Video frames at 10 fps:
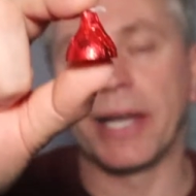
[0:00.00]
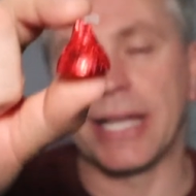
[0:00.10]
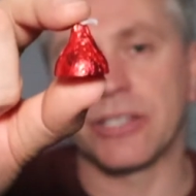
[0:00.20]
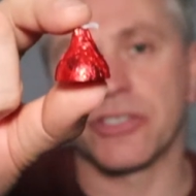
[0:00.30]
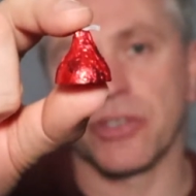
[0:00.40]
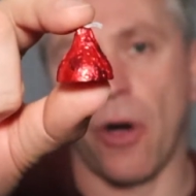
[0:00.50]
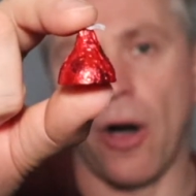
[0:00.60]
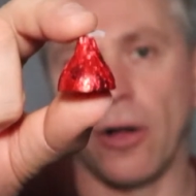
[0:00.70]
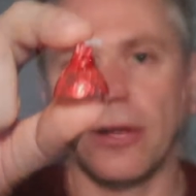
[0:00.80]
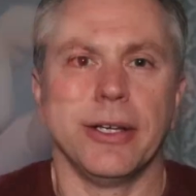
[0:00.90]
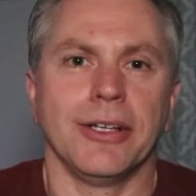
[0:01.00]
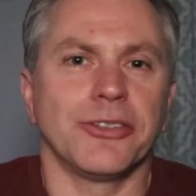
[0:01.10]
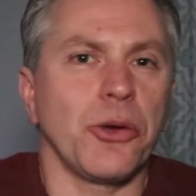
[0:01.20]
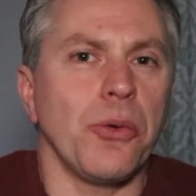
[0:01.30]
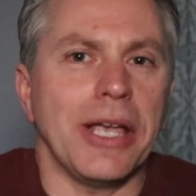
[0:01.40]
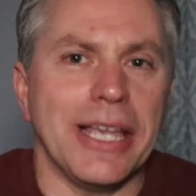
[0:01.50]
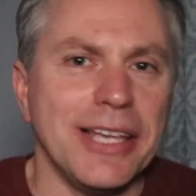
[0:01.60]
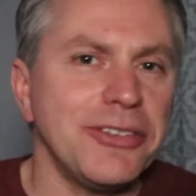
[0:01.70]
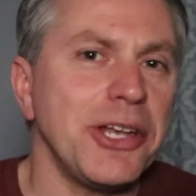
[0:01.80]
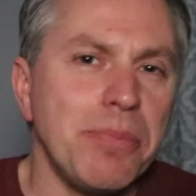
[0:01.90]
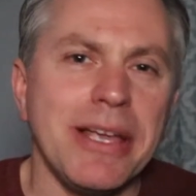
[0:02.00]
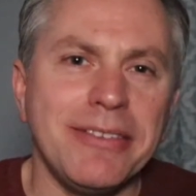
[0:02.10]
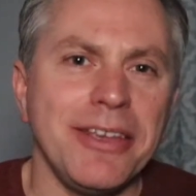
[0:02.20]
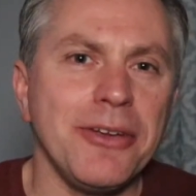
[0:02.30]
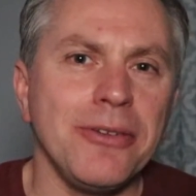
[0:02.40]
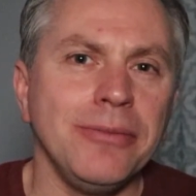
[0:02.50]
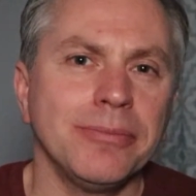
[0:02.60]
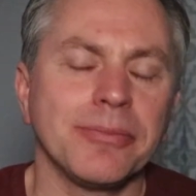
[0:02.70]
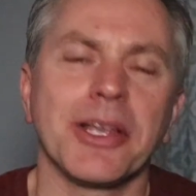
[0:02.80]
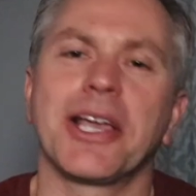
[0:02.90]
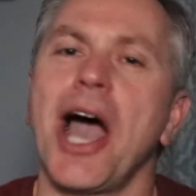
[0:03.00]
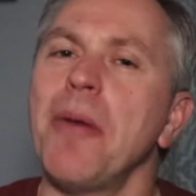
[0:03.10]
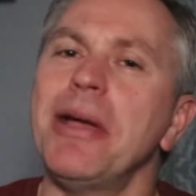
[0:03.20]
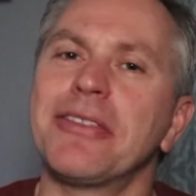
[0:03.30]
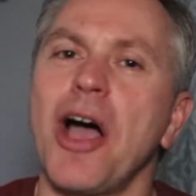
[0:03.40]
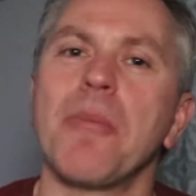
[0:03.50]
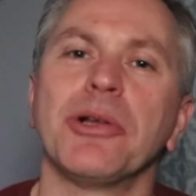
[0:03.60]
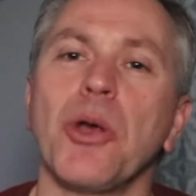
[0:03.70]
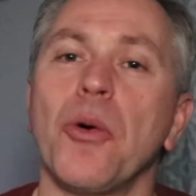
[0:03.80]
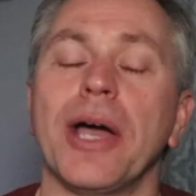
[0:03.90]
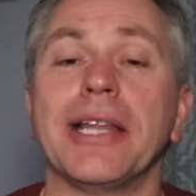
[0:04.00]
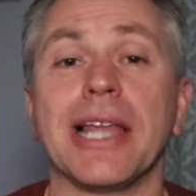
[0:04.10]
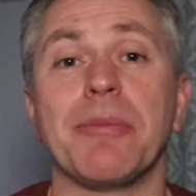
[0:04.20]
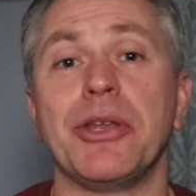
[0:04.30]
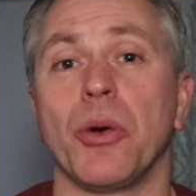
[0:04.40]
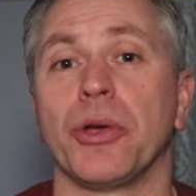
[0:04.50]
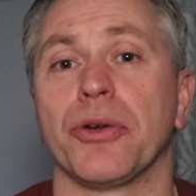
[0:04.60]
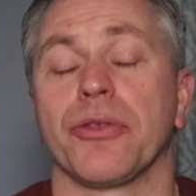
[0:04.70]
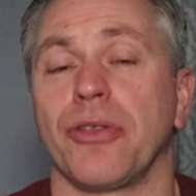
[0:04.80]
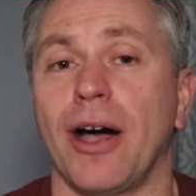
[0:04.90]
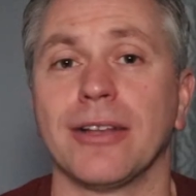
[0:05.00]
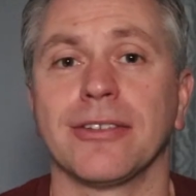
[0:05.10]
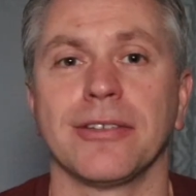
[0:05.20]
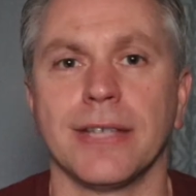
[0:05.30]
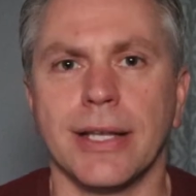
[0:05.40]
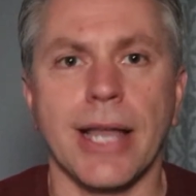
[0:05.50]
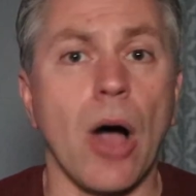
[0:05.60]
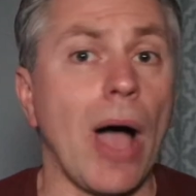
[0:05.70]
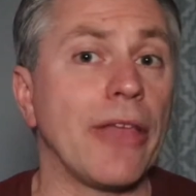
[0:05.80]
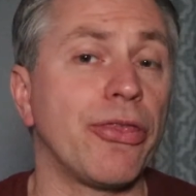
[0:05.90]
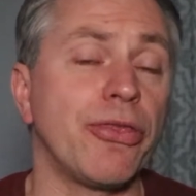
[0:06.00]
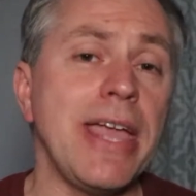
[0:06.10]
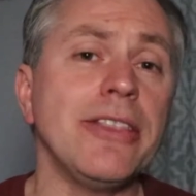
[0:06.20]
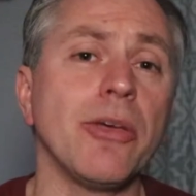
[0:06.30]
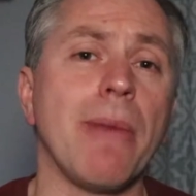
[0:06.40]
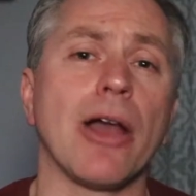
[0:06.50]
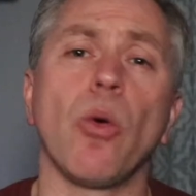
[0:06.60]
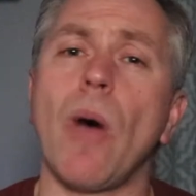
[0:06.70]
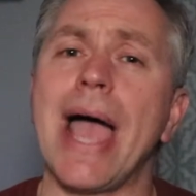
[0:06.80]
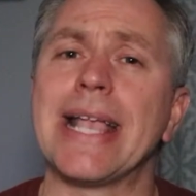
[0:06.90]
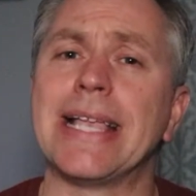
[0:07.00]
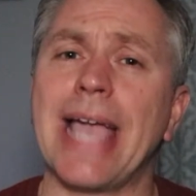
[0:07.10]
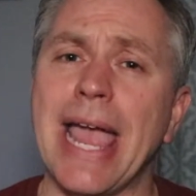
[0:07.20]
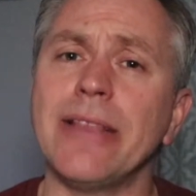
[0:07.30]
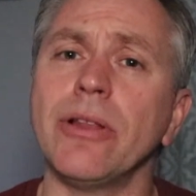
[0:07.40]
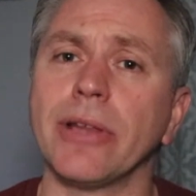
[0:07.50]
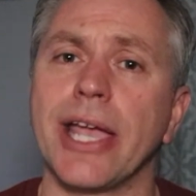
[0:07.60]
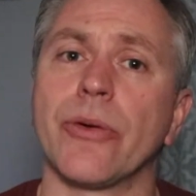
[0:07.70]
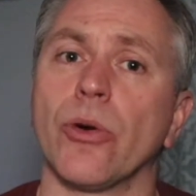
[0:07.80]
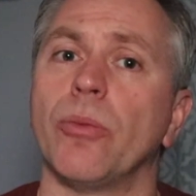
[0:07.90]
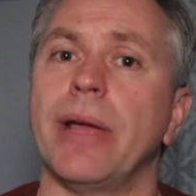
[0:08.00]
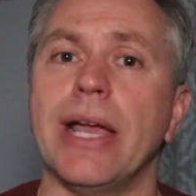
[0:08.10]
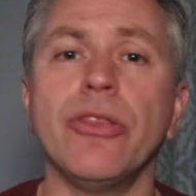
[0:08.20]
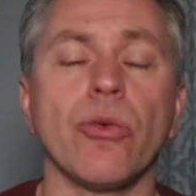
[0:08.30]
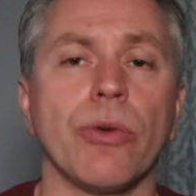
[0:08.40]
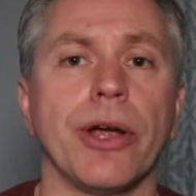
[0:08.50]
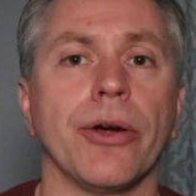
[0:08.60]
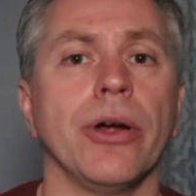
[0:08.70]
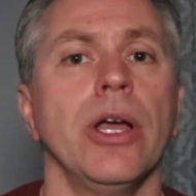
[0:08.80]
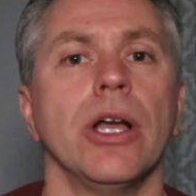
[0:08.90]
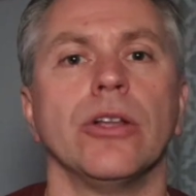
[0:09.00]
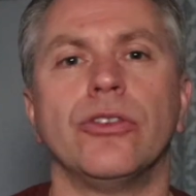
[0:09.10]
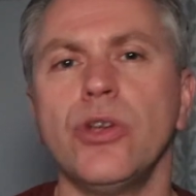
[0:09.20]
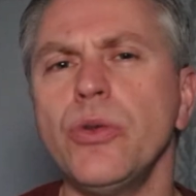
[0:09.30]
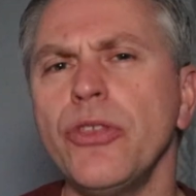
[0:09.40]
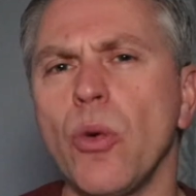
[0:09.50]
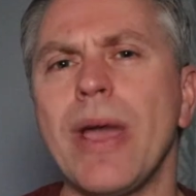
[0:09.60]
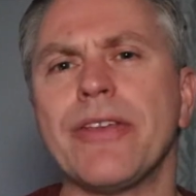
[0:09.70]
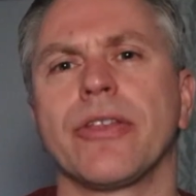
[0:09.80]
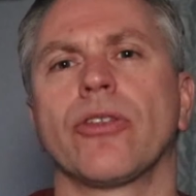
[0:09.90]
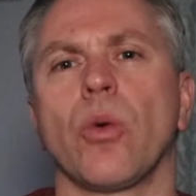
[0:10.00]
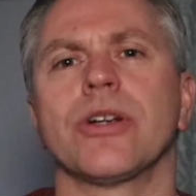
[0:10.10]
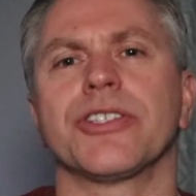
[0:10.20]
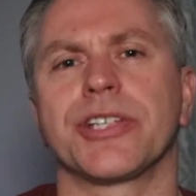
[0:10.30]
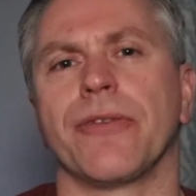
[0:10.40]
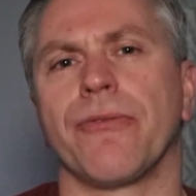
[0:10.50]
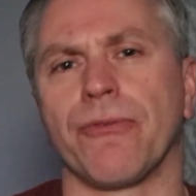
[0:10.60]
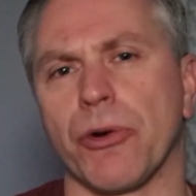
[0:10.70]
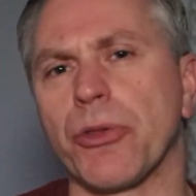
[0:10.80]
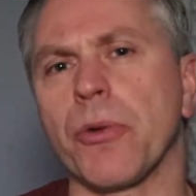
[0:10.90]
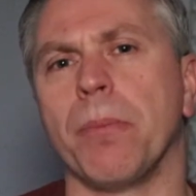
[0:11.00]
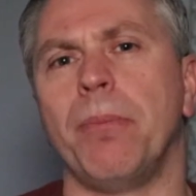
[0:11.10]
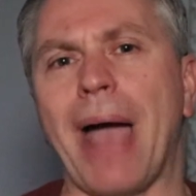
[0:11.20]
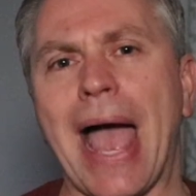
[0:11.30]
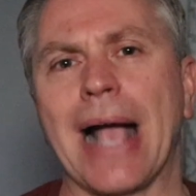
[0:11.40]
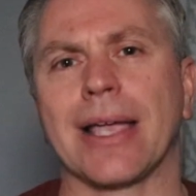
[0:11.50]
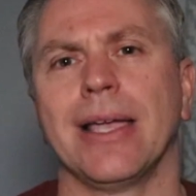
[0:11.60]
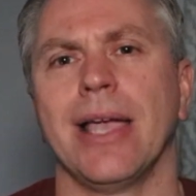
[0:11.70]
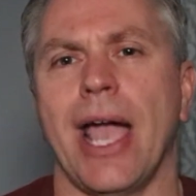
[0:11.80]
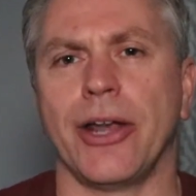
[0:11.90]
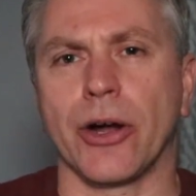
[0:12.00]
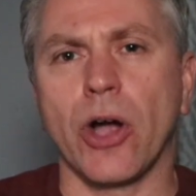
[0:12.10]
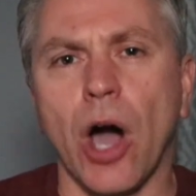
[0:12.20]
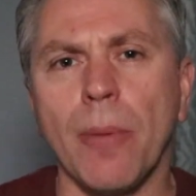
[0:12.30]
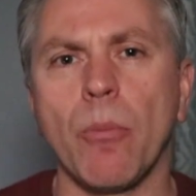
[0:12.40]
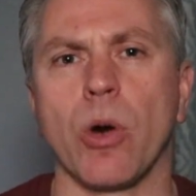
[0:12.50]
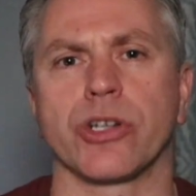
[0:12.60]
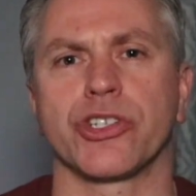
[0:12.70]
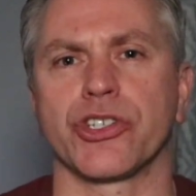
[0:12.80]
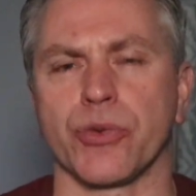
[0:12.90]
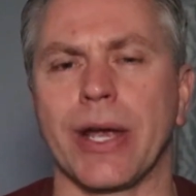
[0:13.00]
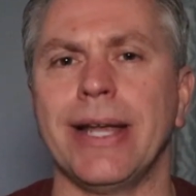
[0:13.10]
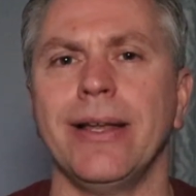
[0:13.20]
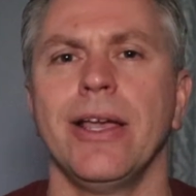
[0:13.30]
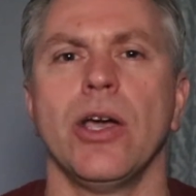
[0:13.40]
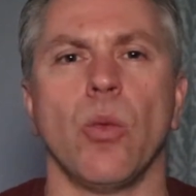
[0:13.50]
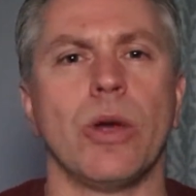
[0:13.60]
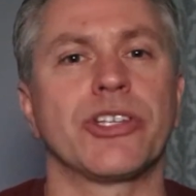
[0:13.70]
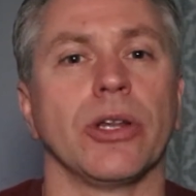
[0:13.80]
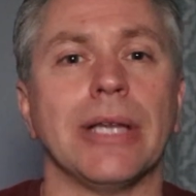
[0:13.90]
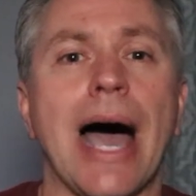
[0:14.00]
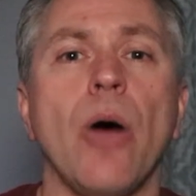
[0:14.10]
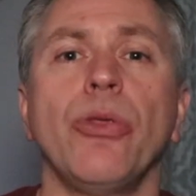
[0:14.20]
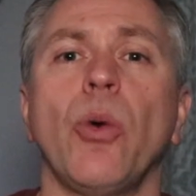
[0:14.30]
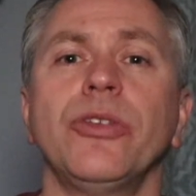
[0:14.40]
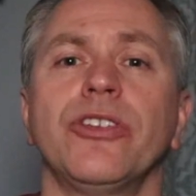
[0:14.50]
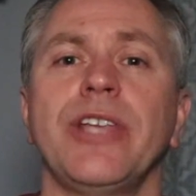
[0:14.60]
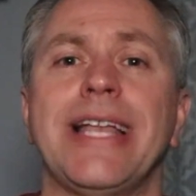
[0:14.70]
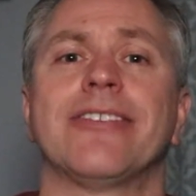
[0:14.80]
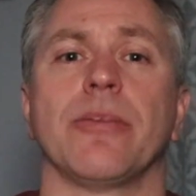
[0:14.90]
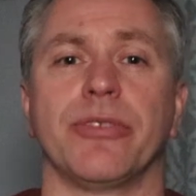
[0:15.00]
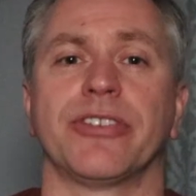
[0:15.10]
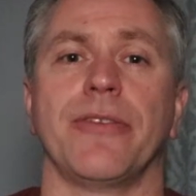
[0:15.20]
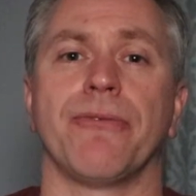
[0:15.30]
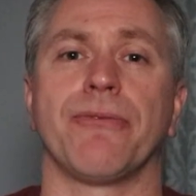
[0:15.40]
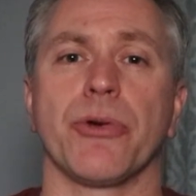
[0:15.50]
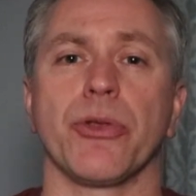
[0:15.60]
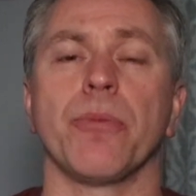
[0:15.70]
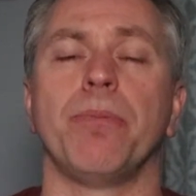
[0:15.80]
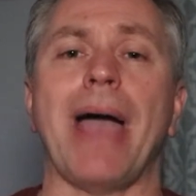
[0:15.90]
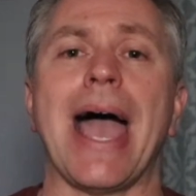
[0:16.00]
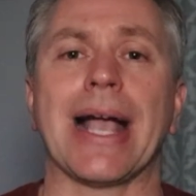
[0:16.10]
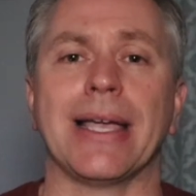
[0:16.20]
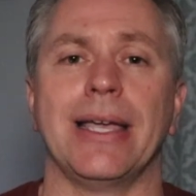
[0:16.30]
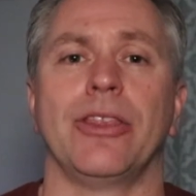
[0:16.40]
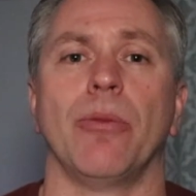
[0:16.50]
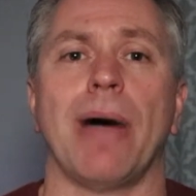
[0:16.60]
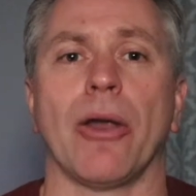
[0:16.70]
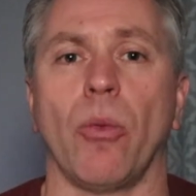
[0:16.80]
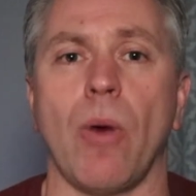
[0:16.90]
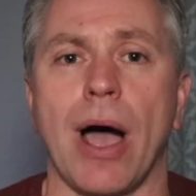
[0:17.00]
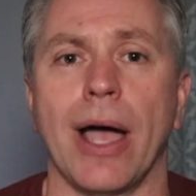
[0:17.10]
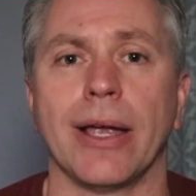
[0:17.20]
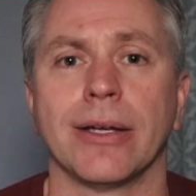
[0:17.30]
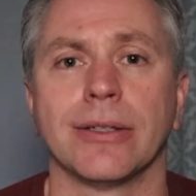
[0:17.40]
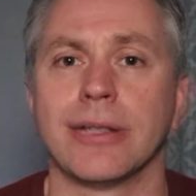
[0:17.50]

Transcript: inch tall. So is it a big deal? Comment down below and let me know your thoughts. Now, I think the Model Y gained the legroom in the rear due to the way that the doors sit further back and are cut more straight, which allowed those seats to sit further back in the Model Y.